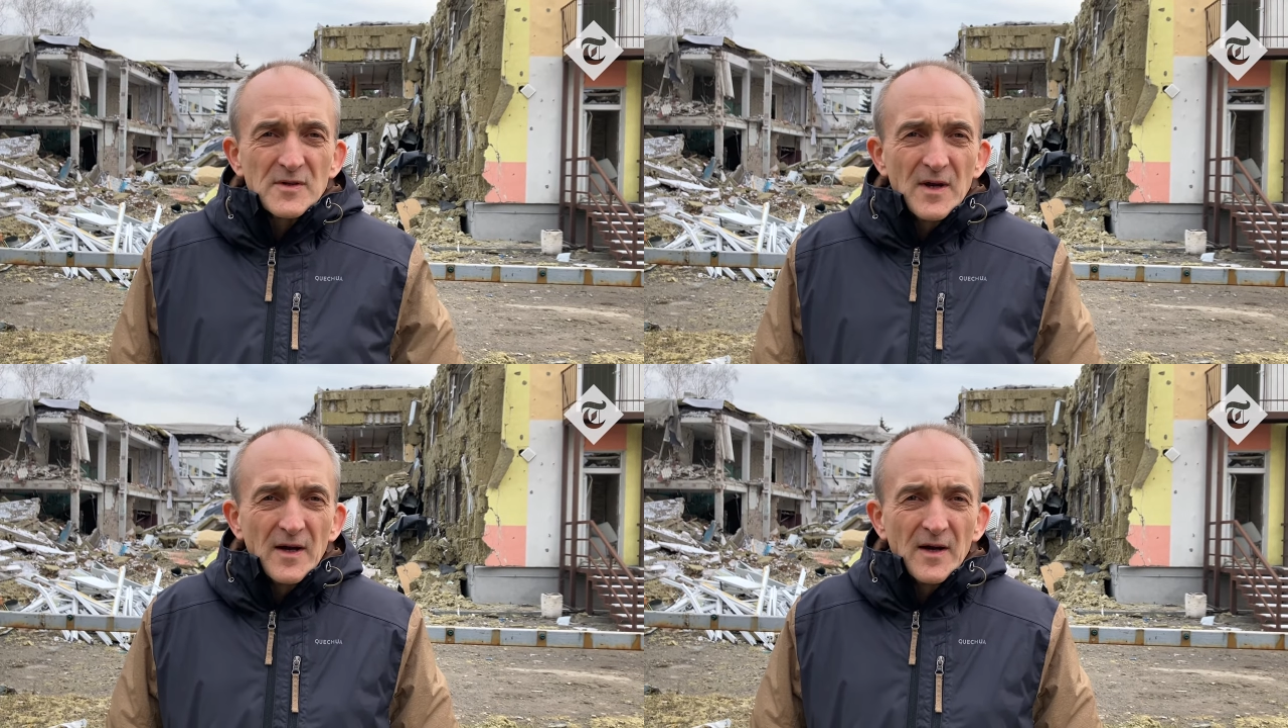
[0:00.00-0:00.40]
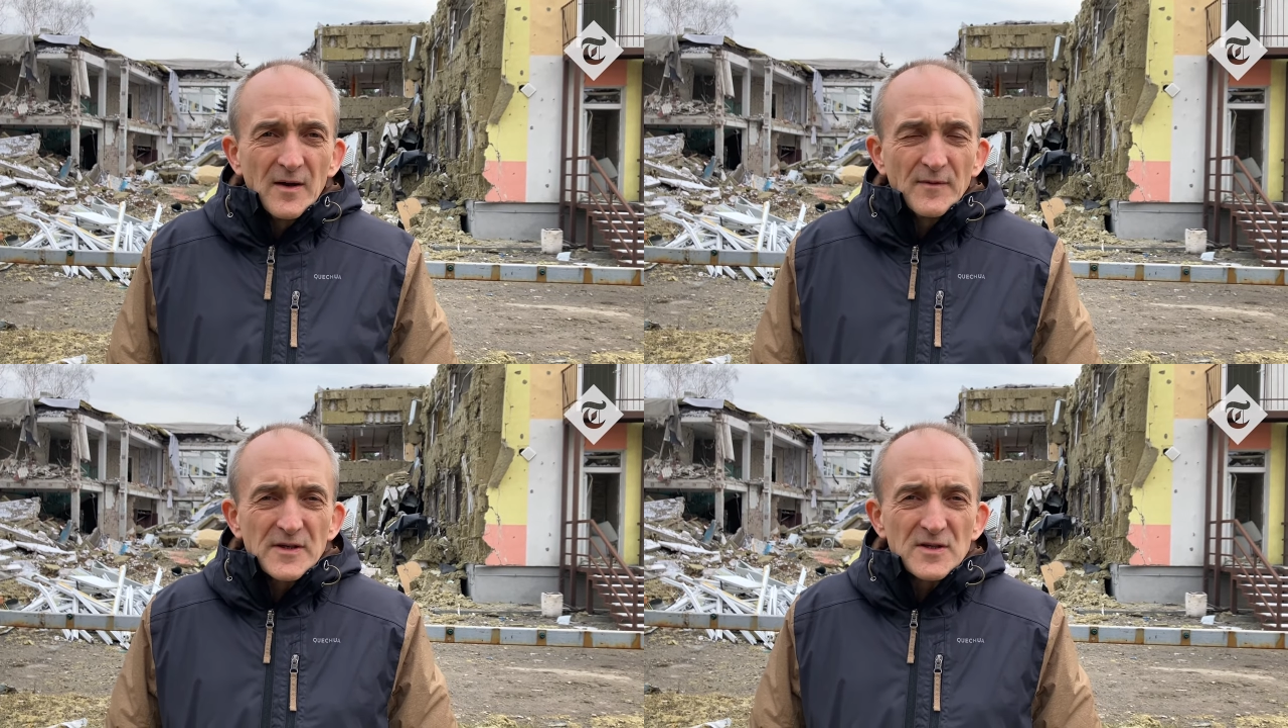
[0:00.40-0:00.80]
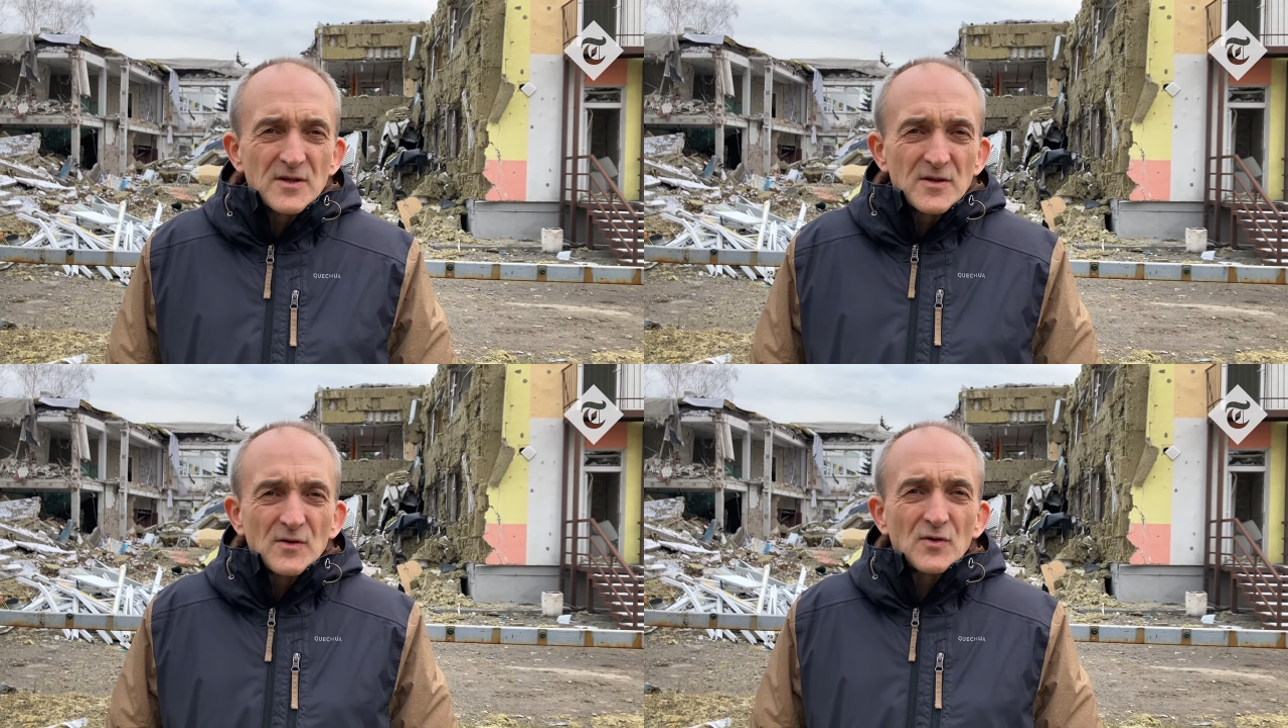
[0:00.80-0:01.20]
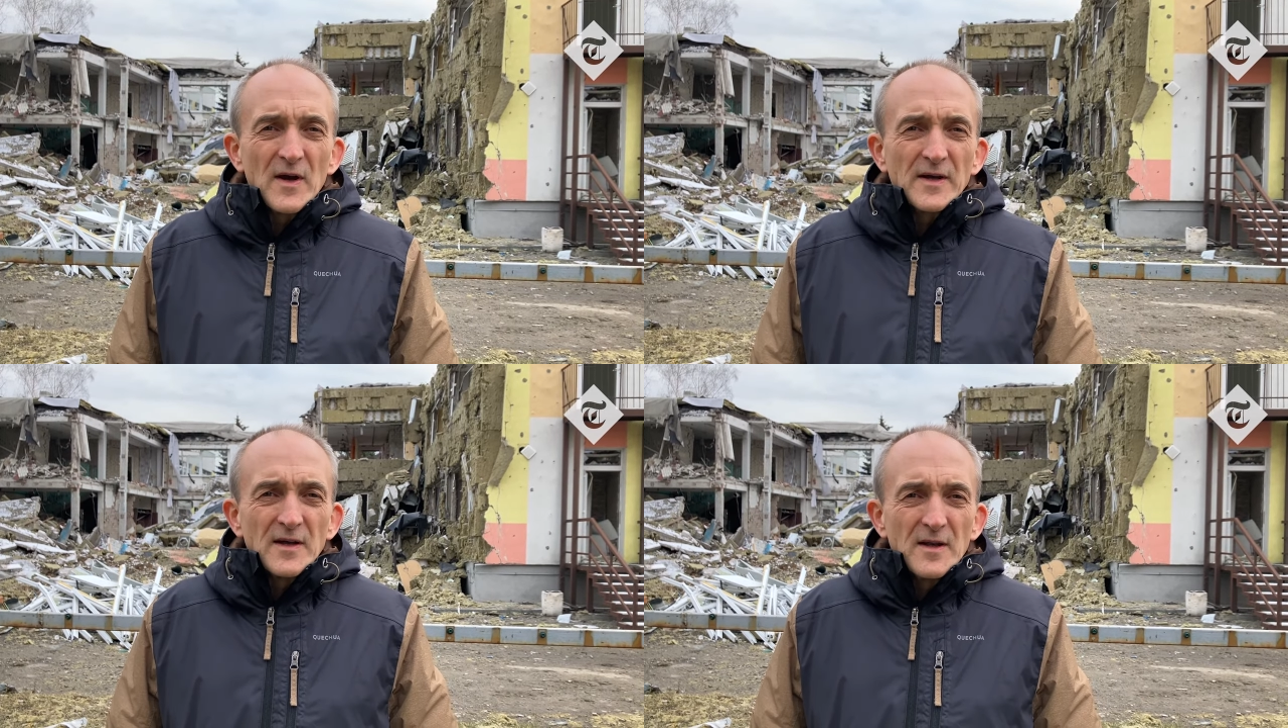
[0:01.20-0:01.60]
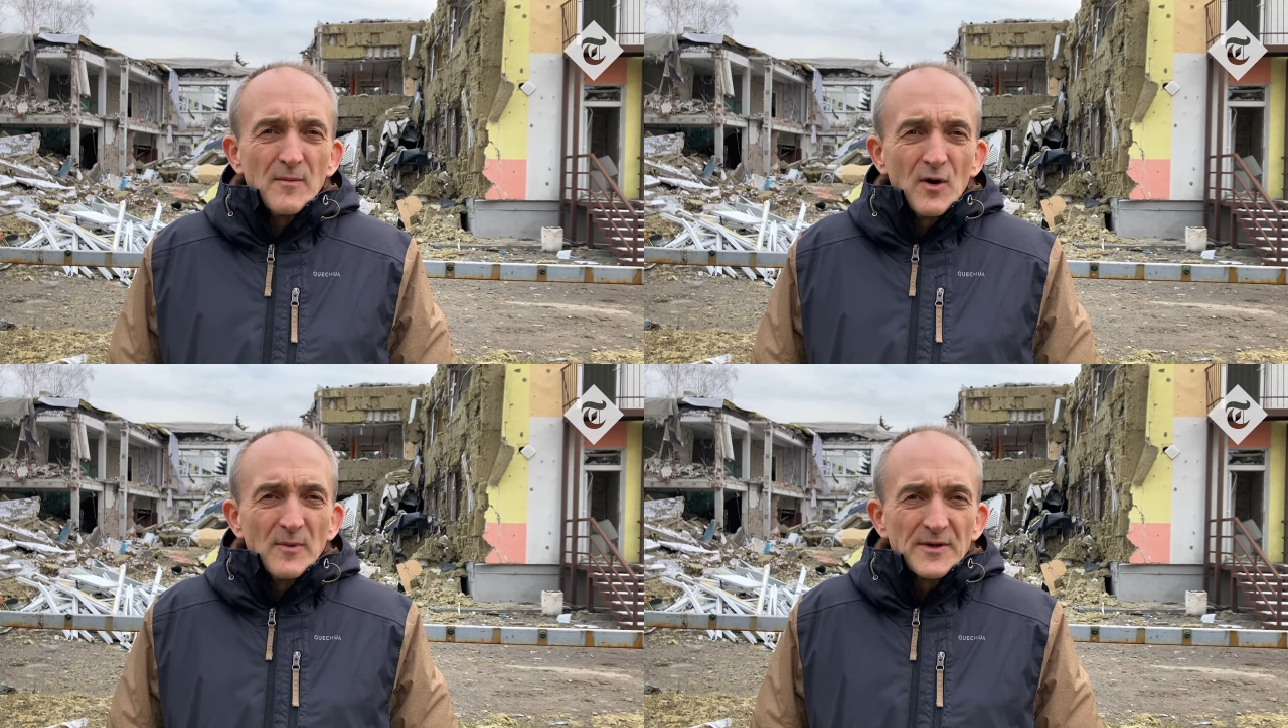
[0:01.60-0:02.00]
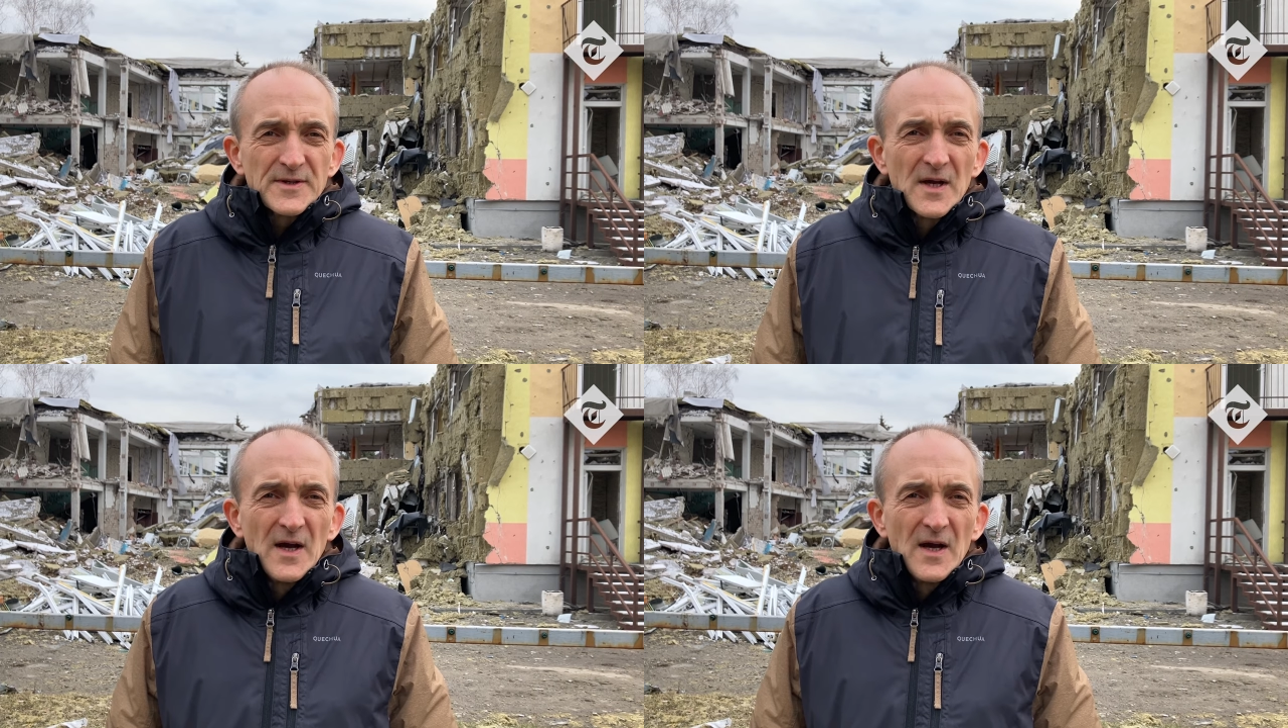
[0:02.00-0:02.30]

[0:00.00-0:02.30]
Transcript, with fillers: uh, of eastern Ukraine at the moment.